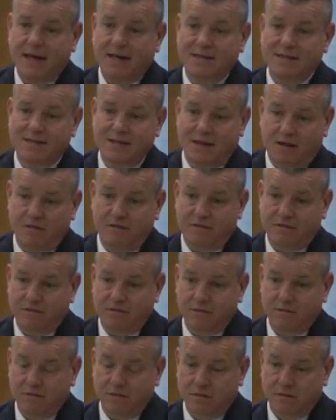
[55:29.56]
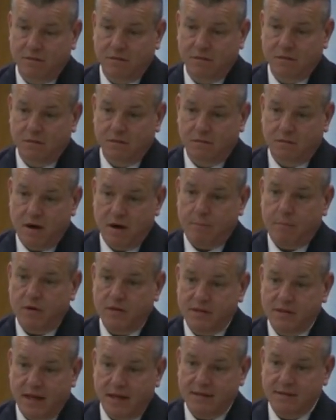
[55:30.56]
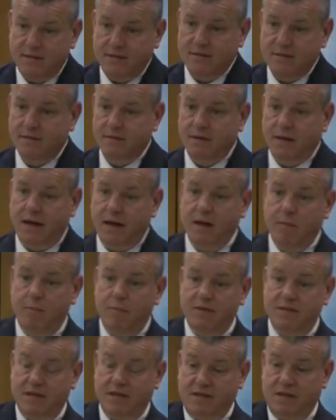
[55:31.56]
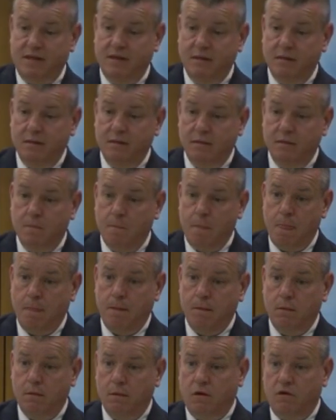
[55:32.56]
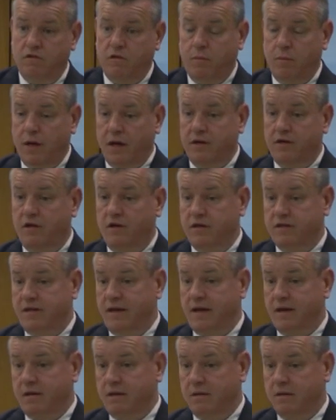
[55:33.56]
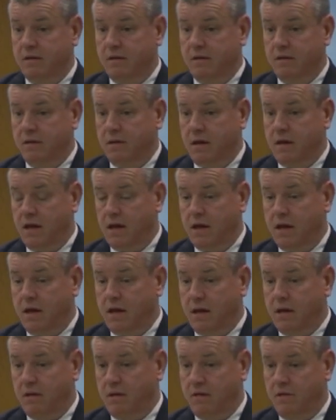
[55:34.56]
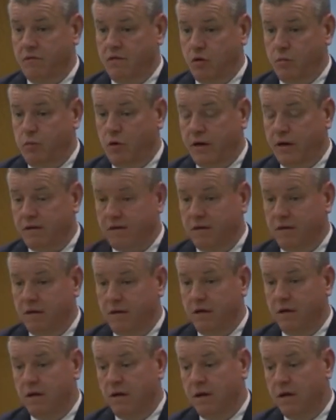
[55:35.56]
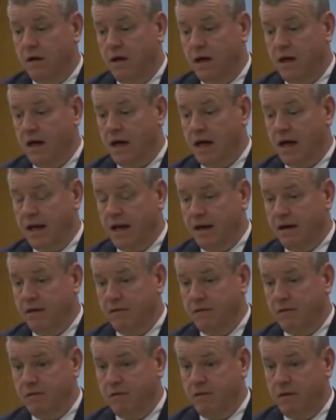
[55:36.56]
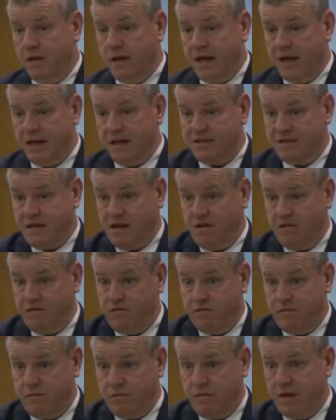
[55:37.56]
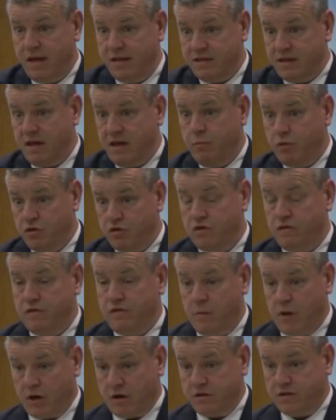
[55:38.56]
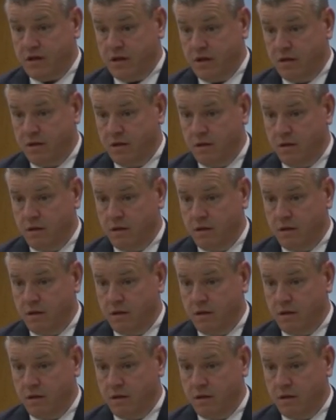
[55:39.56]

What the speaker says: in itself represents an imposition of a militaristic viewpoint, and in itself is an abuse of democracy.